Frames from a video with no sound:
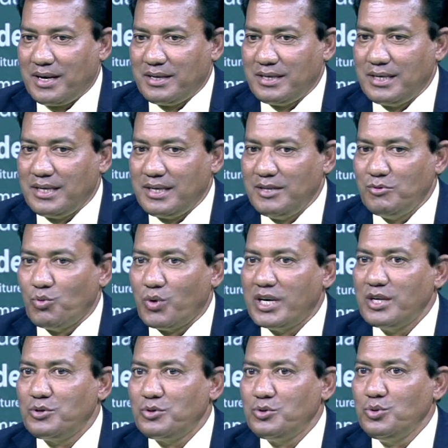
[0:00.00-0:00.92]
he
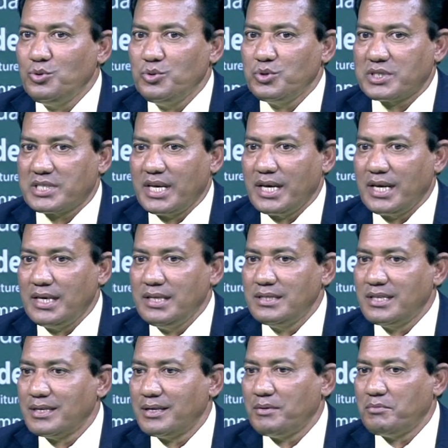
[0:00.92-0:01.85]
want to say
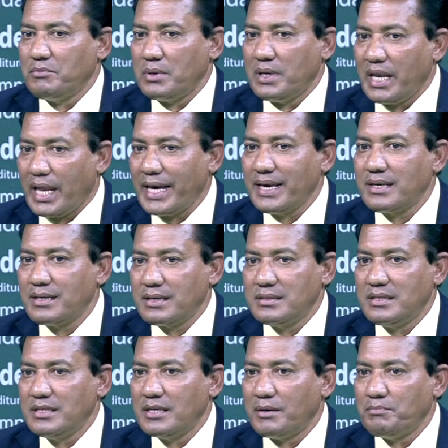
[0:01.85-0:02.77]
in the
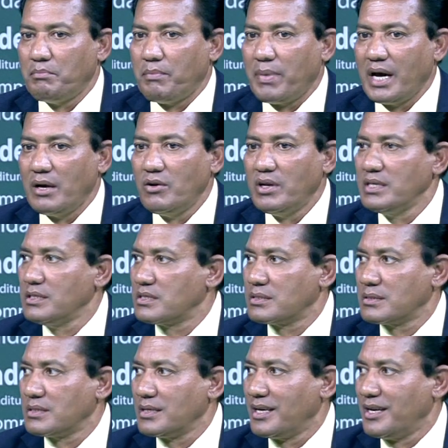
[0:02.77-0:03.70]
the
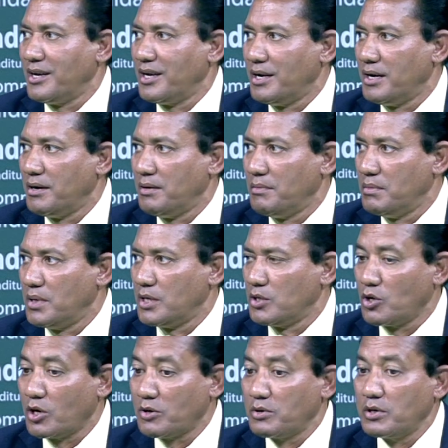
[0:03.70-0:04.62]
violence,
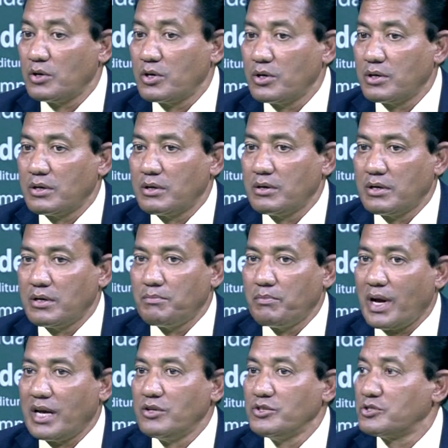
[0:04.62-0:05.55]
not
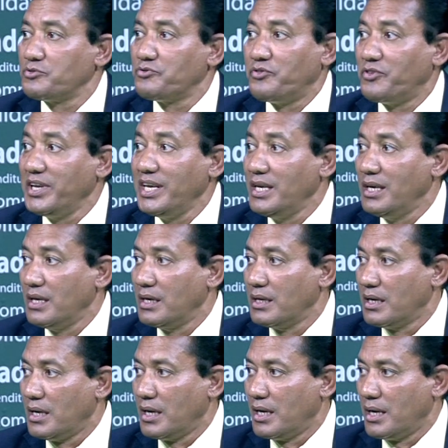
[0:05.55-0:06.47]
violence free
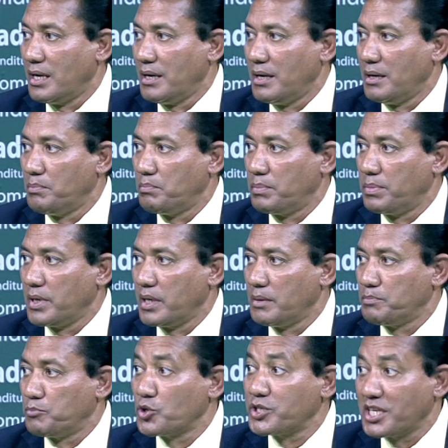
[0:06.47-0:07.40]

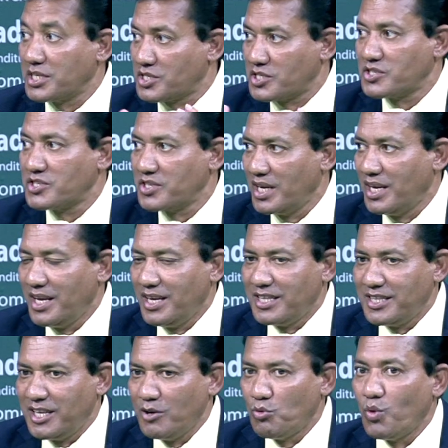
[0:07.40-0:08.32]
protest.
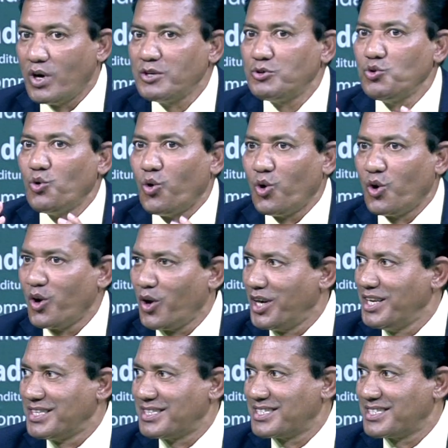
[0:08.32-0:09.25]
They want to
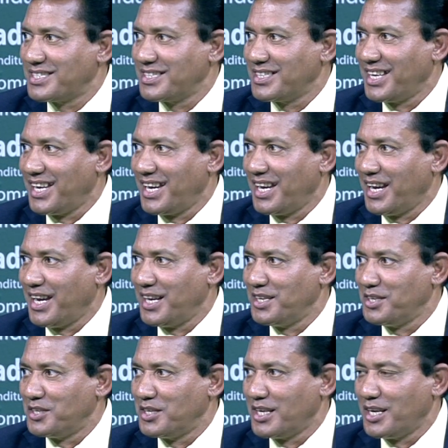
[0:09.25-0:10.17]
always
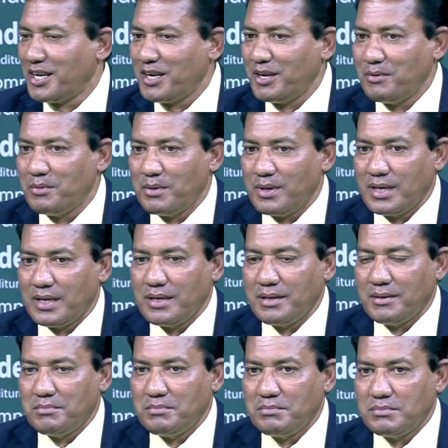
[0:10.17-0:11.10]
and
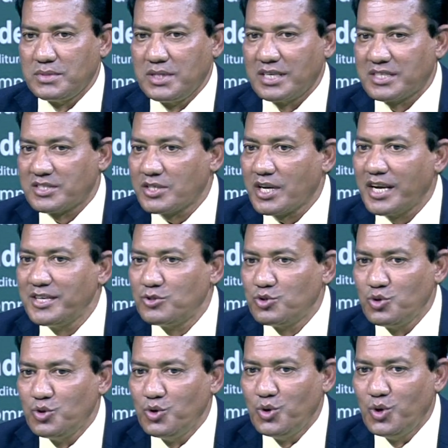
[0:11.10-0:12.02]
they try
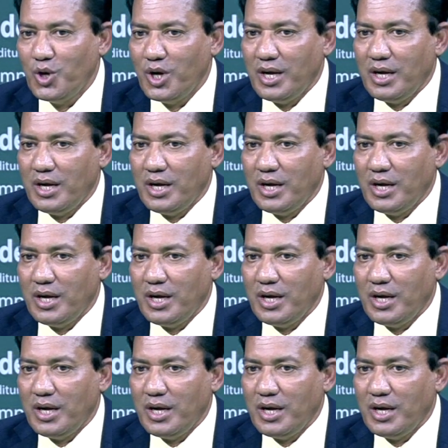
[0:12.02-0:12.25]
to